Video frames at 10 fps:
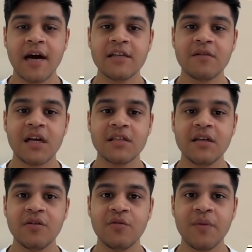as well as
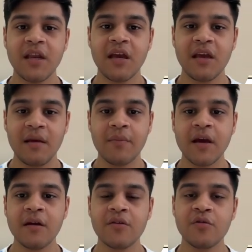the OpenAI
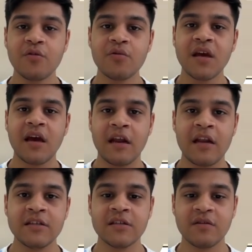API to do the
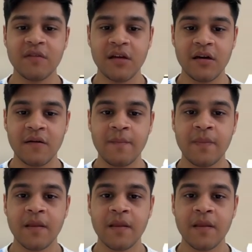analysis of the data.